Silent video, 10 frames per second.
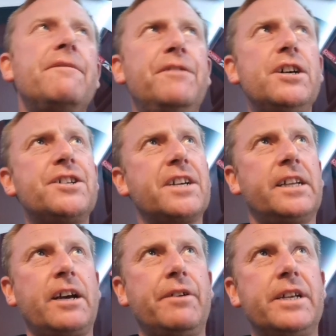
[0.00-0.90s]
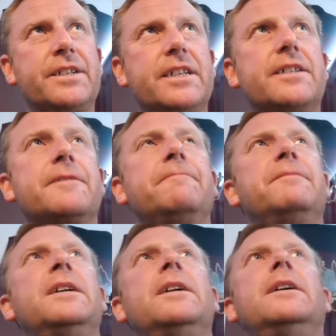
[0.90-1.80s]
First thing I noticed is
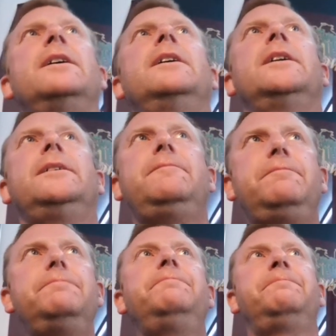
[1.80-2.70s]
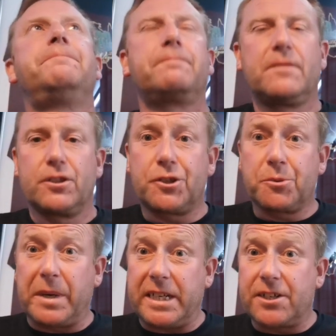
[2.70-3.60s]
the
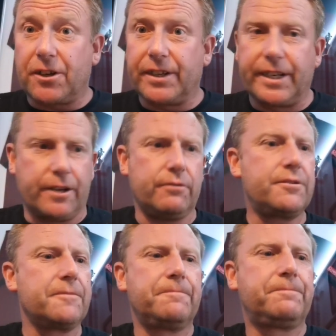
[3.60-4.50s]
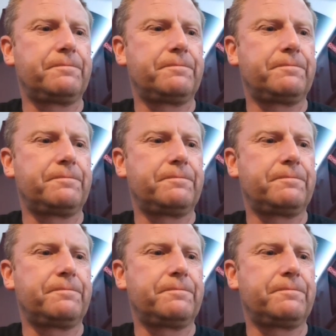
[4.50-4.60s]
sweetness on the nose.